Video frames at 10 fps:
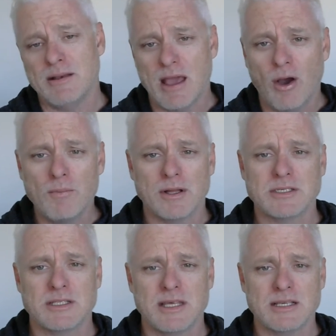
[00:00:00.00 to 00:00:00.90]
in
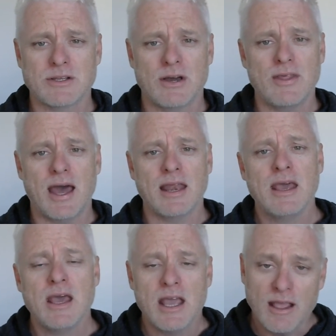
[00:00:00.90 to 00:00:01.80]
helmets and things like
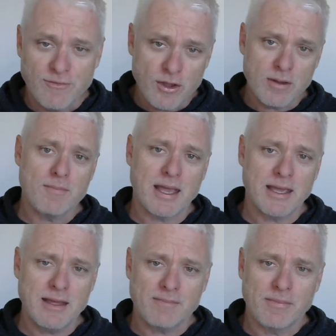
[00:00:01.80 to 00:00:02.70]
that. If you
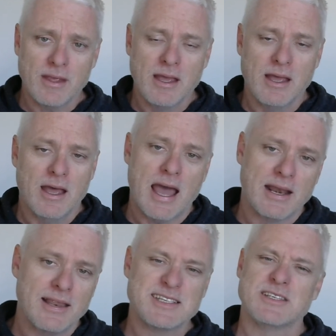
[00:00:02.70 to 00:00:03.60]
can make it,
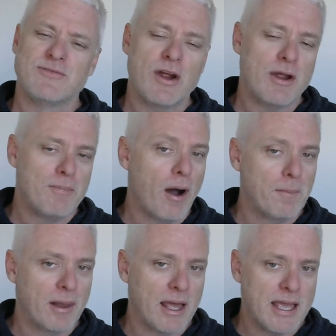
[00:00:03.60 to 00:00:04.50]
and this is
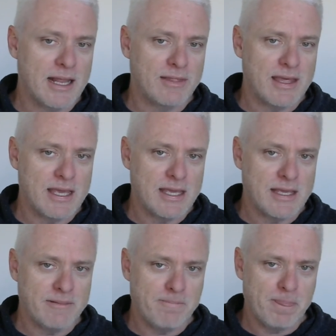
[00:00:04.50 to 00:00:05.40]
very popular in
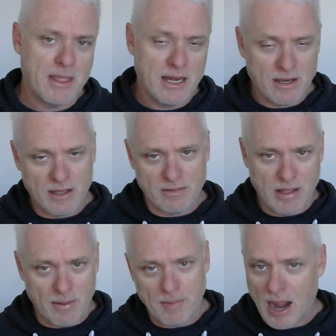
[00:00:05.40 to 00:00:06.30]
the
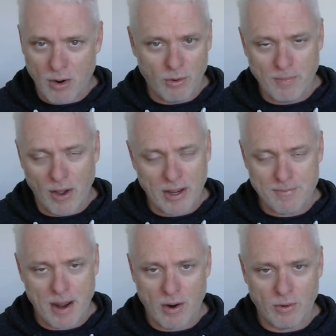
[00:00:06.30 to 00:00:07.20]
apparel,
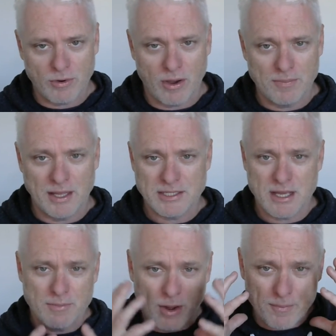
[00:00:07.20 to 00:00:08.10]
bike apparel type
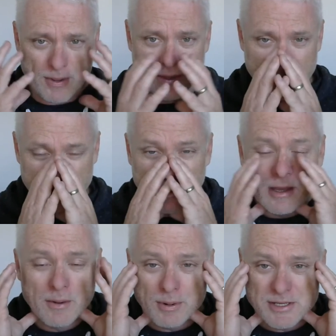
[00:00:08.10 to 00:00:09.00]
things. So it might be
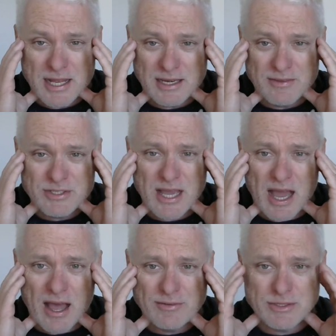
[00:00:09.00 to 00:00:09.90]
the protective
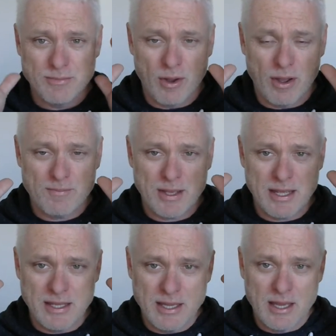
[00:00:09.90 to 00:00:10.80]
scarves. It
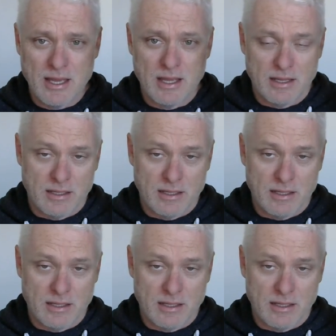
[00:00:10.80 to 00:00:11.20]
might be,